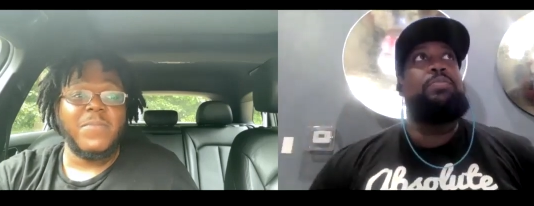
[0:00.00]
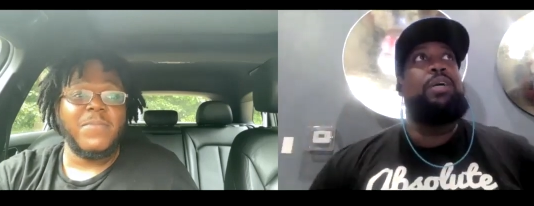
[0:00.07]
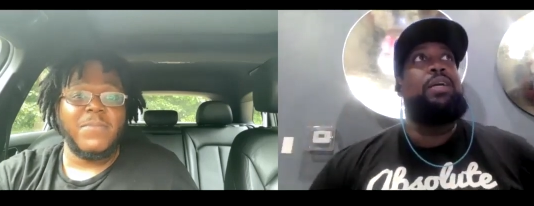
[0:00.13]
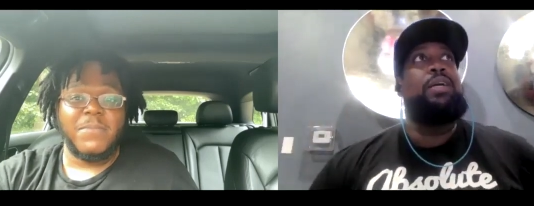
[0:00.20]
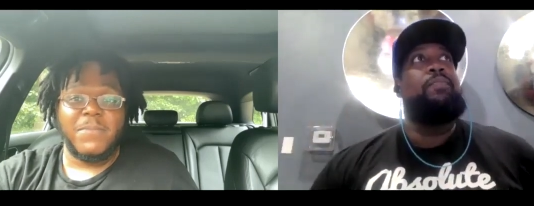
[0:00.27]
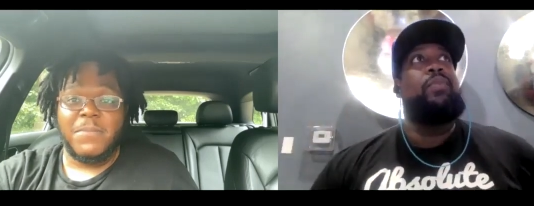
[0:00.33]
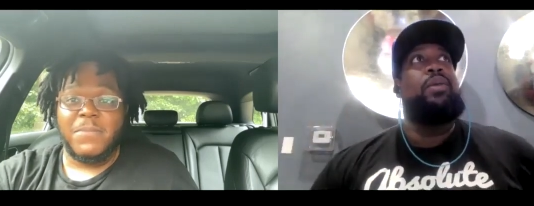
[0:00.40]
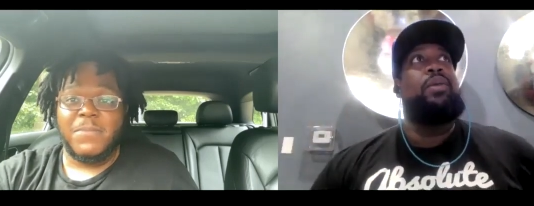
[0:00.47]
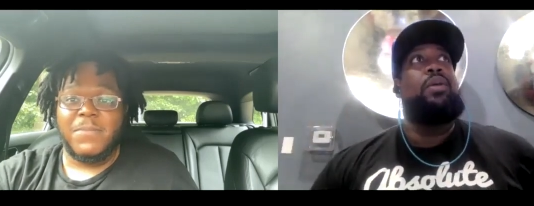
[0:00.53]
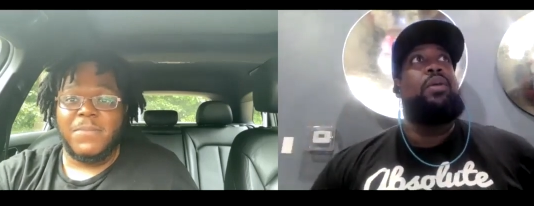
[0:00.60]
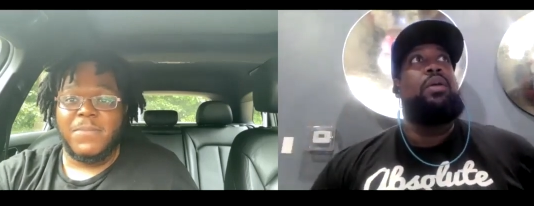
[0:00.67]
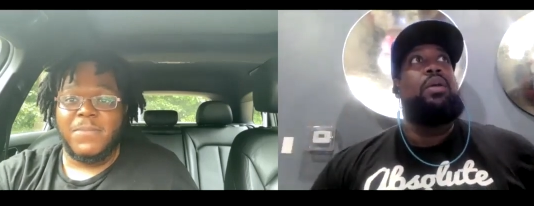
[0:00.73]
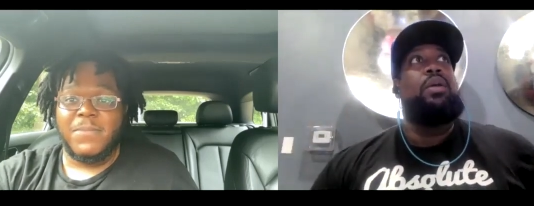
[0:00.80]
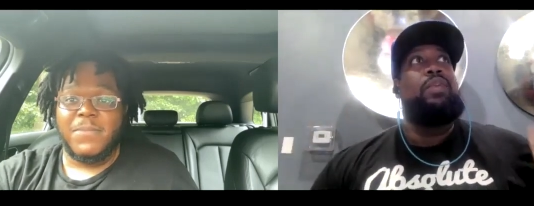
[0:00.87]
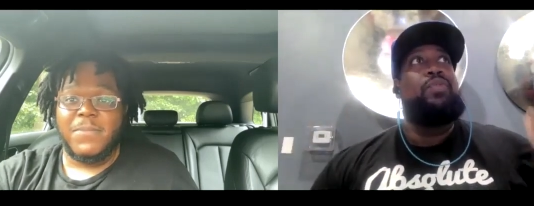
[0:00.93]
Speaker 1: But
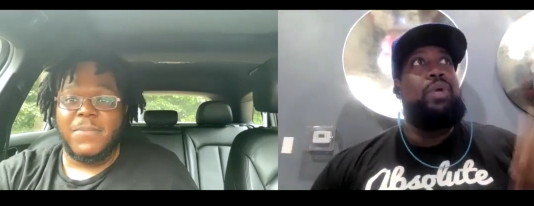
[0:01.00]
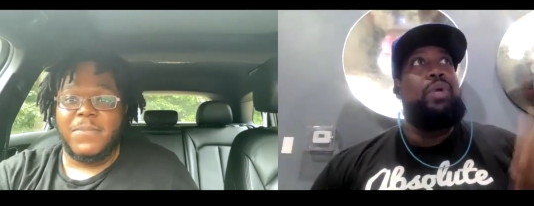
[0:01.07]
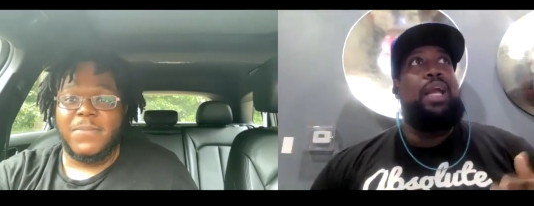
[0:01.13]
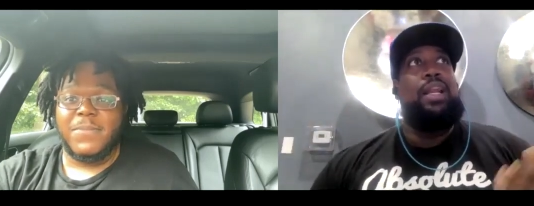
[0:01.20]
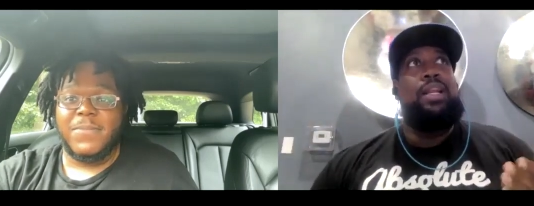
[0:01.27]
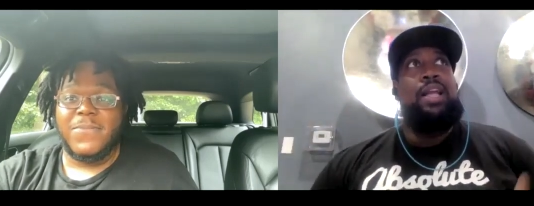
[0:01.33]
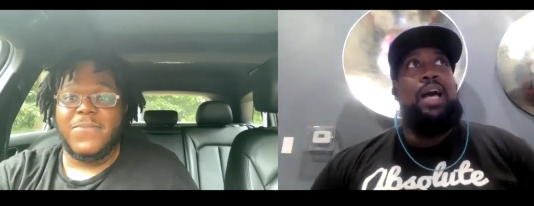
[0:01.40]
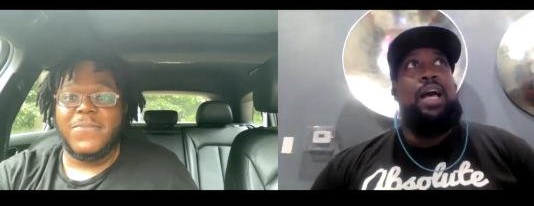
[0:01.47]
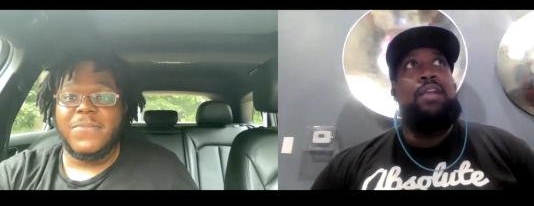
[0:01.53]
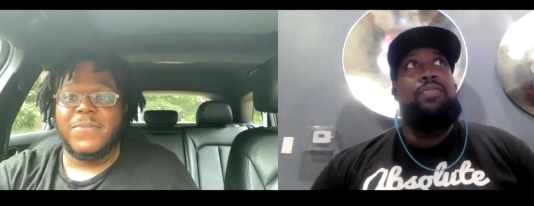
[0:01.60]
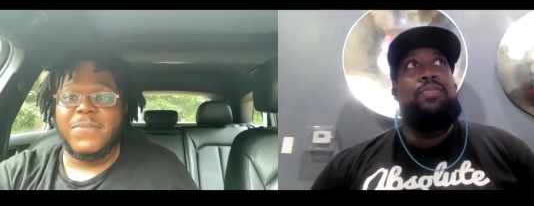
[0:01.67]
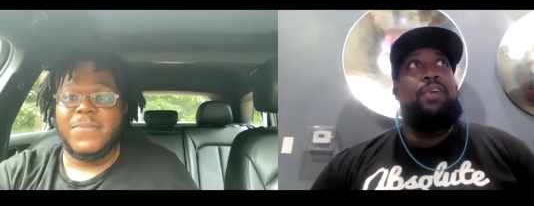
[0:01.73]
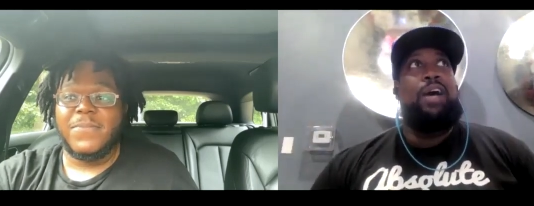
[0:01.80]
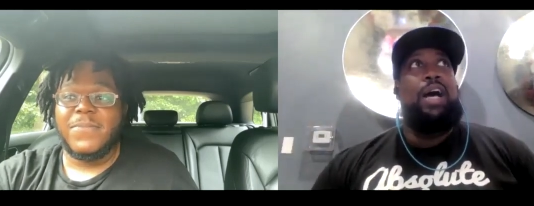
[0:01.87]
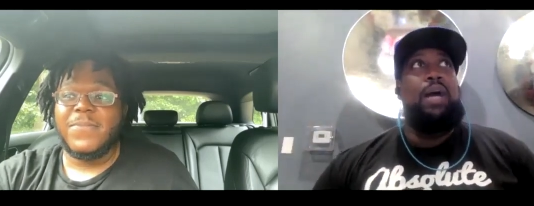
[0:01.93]
if you got a nine to
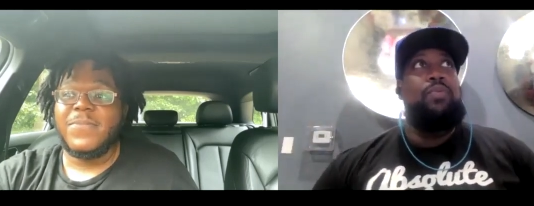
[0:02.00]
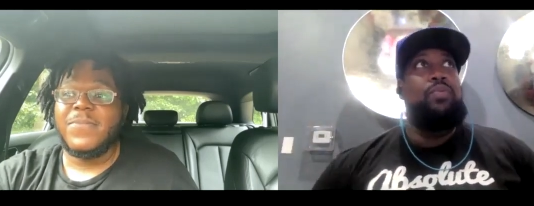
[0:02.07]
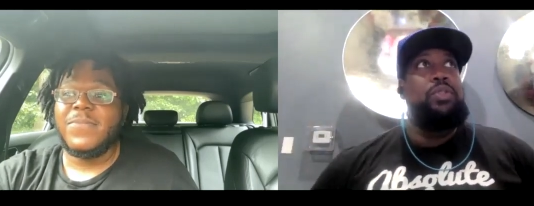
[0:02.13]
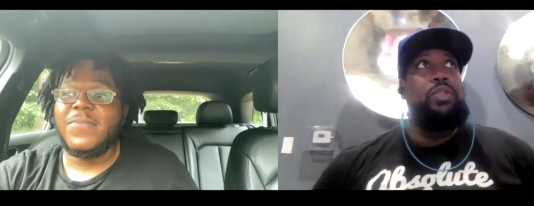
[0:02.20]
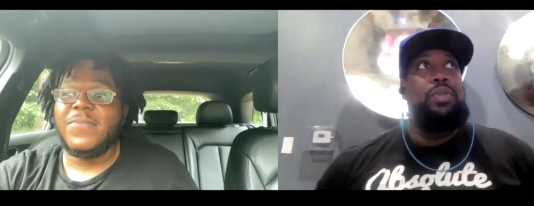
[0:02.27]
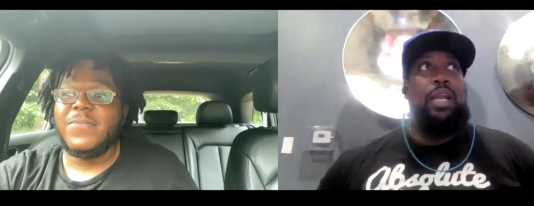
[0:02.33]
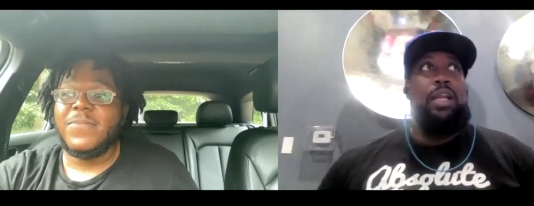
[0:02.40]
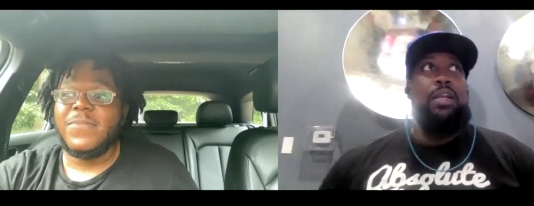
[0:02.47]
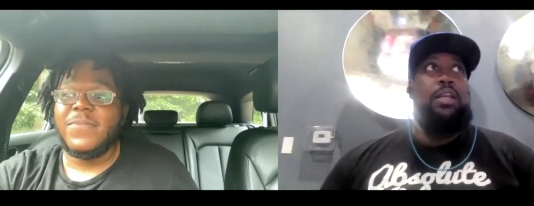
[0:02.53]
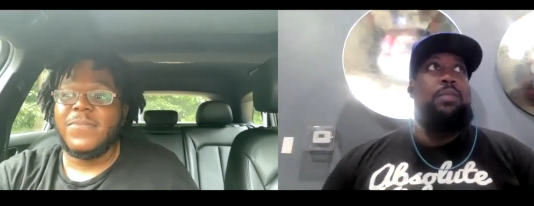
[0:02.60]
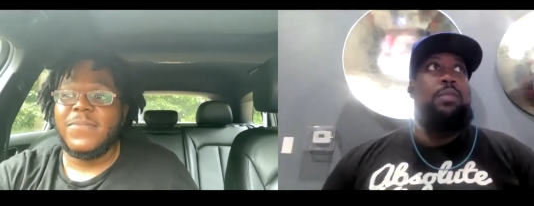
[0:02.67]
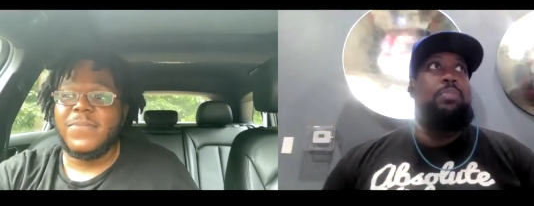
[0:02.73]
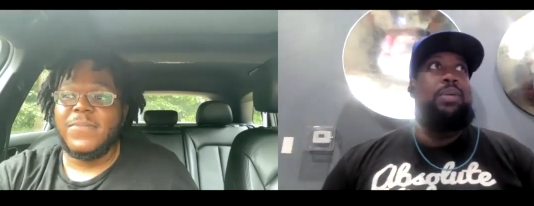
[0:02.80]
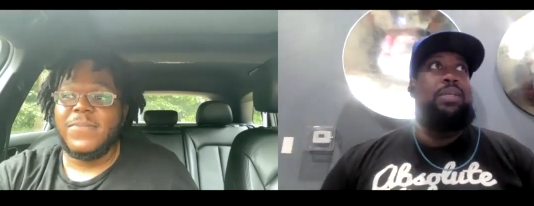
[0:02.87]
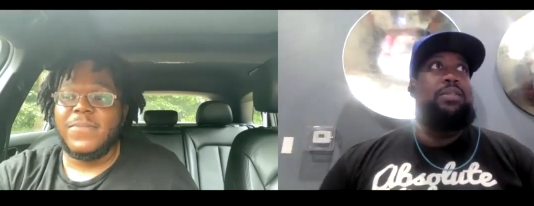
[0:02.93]
five or you got
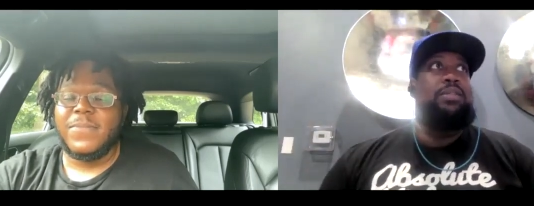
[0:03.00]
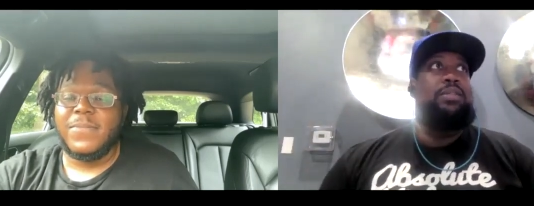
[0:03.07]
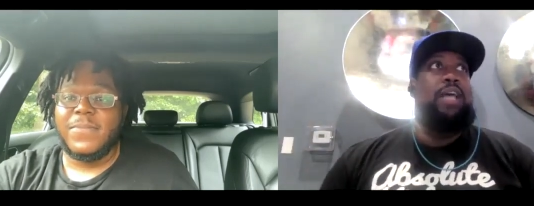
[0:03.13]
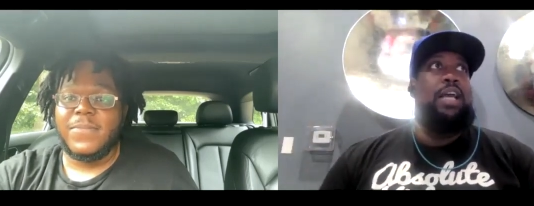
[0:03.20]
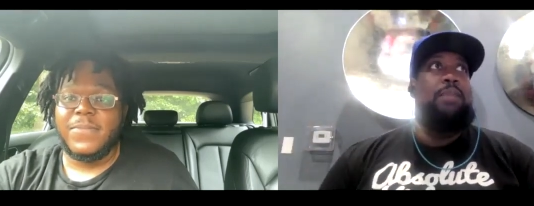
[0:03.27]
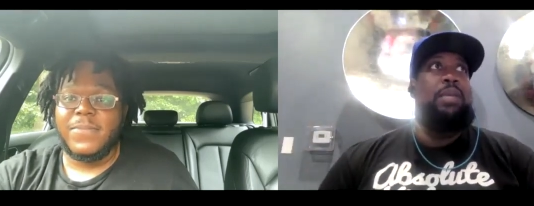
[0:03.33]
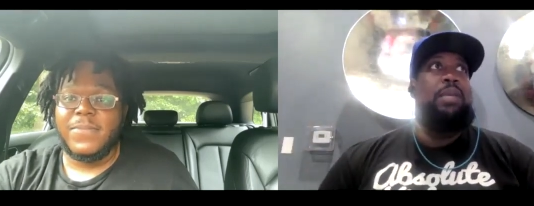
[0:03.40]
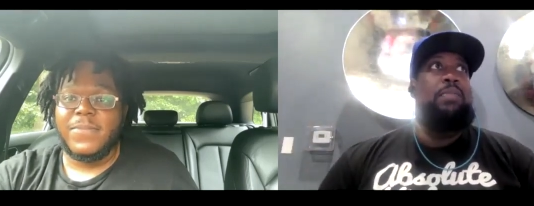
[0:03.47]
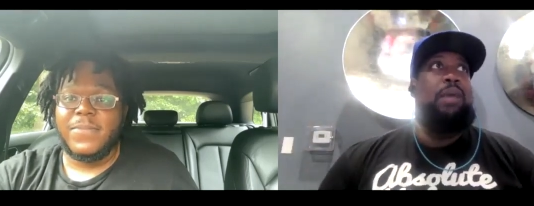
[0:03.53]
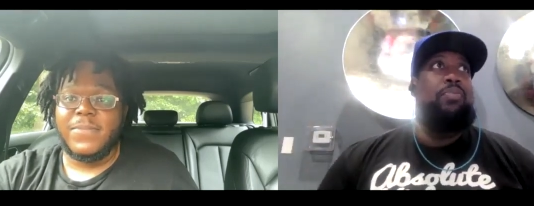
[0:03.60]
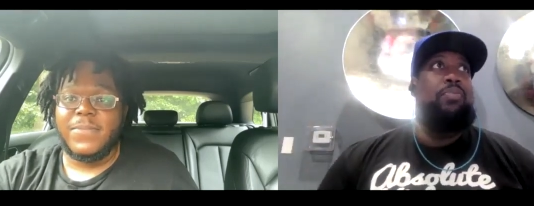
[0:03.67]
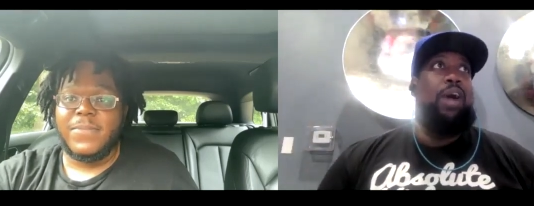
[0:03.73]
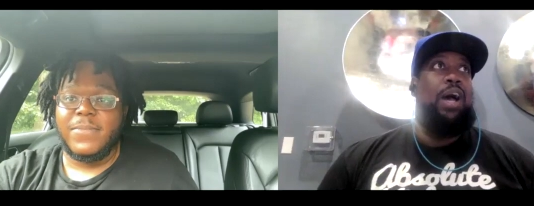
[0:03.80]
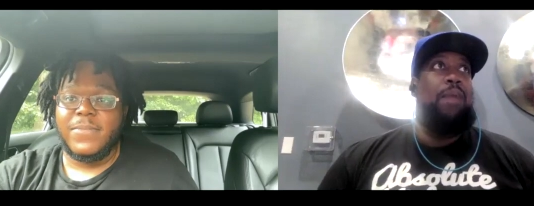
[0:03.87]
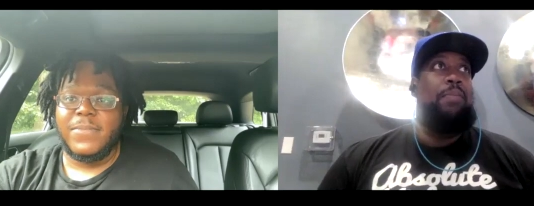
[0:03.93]
another business like me, my
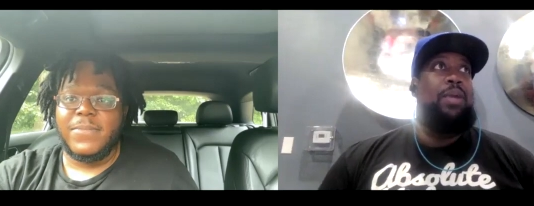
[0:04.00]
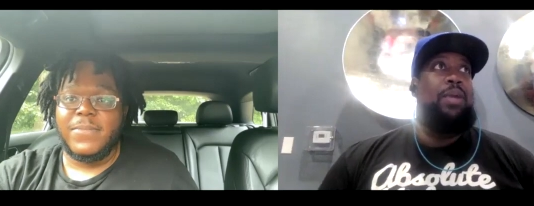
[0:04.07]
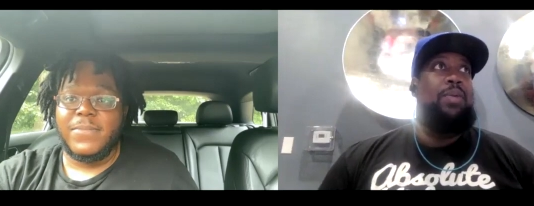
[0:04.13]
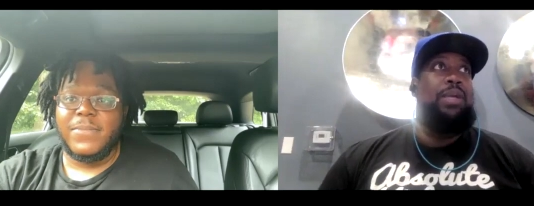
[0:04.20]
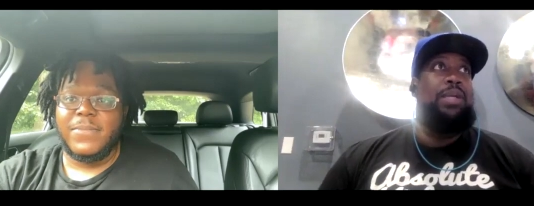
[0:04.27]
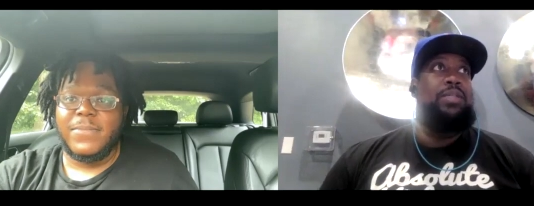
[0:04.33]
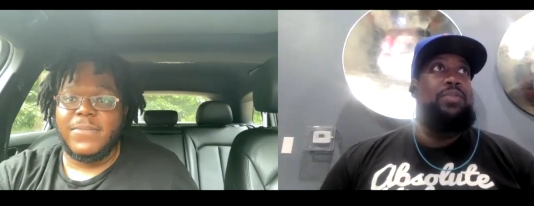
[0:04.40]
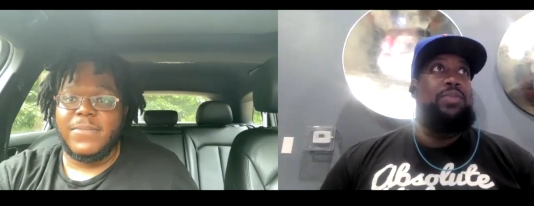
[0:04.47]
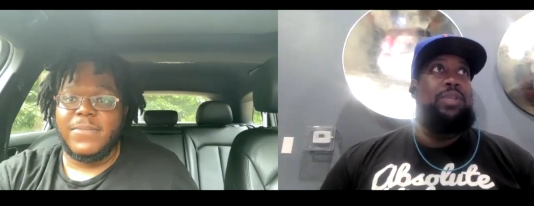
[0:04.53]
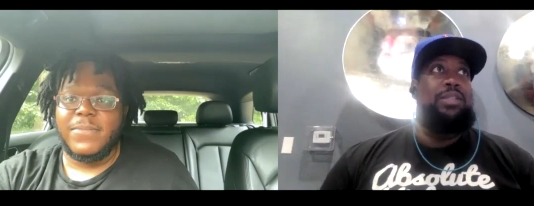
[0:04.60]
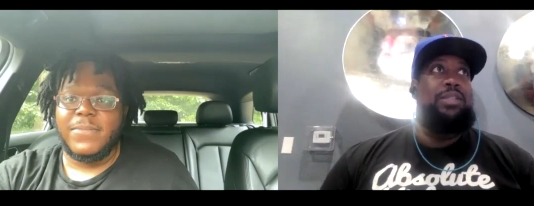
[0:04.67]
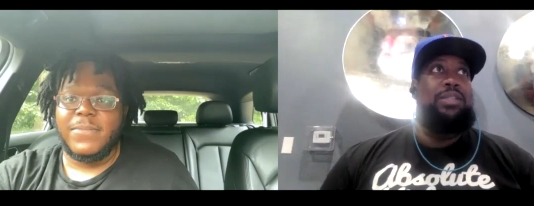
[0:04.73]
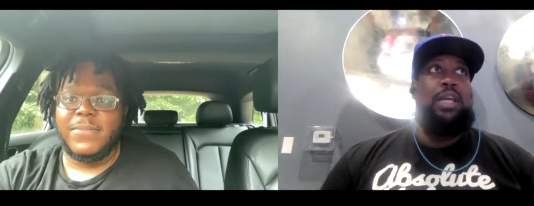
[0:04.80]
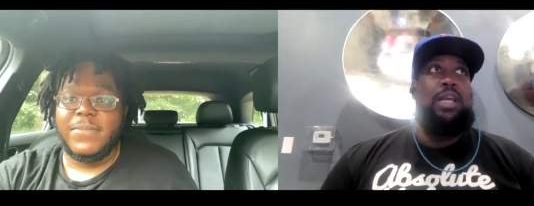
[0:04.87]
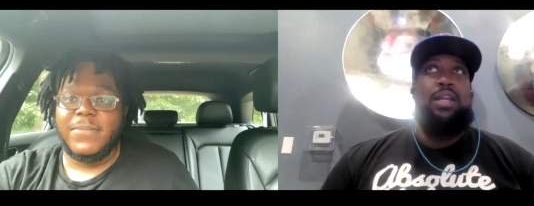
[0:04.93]
primary is real
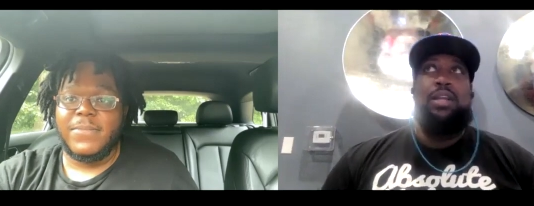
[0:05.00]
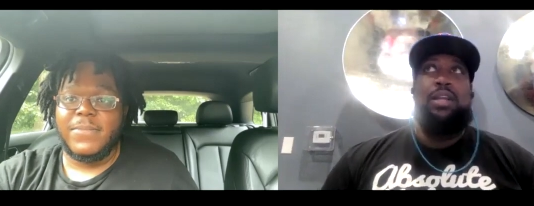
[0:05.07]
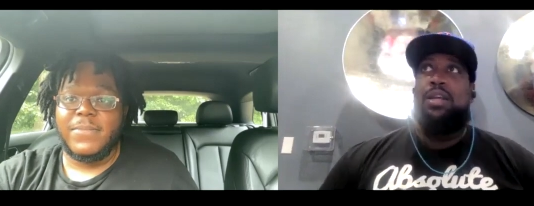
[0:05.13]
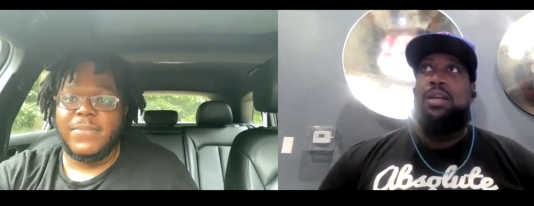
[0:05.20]
estate.